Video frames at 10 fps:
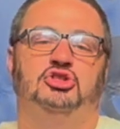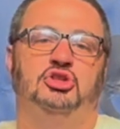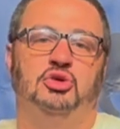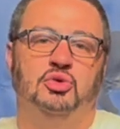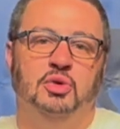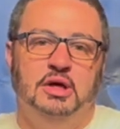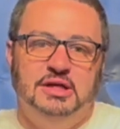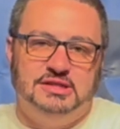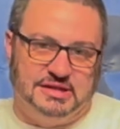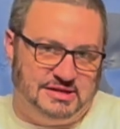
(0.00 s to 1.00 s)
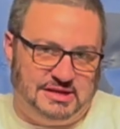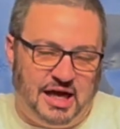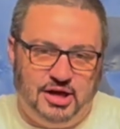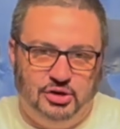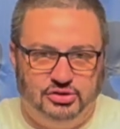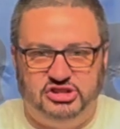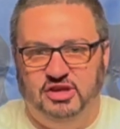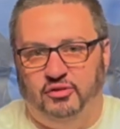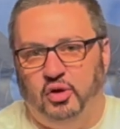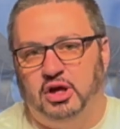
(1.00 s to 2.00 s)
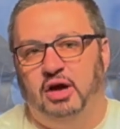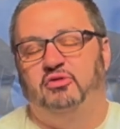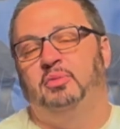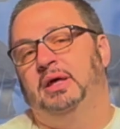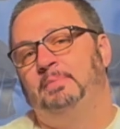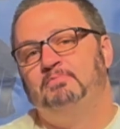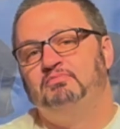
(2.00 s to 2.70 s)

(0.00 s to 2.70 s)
to societal civil government.